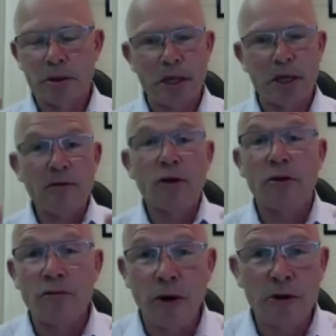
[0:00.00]
There you've
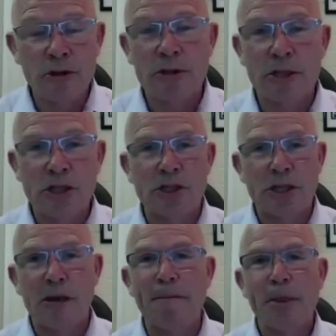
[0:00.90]
heard it, folks. This
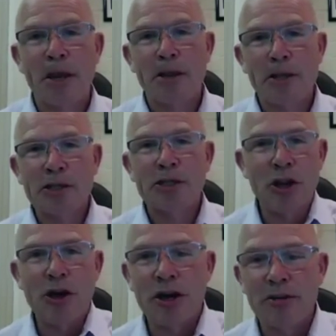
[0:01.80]
is
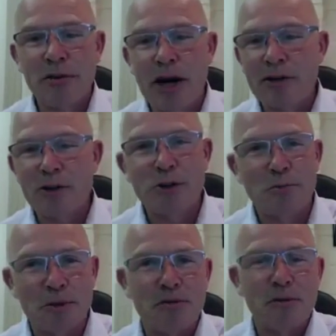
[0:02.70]
live,
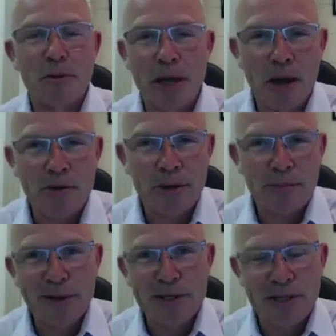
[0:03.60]
unscripted from the owner of
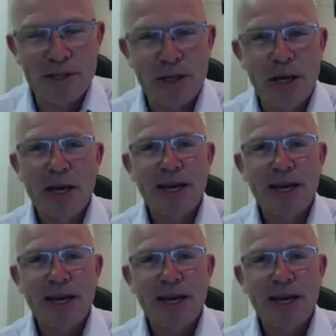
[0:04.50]
the business.